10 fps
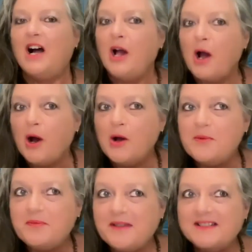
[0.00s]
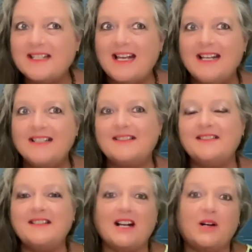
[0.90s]
I hope this
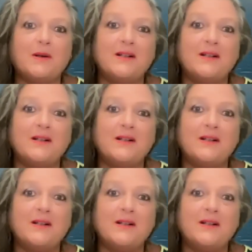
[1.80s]
answers that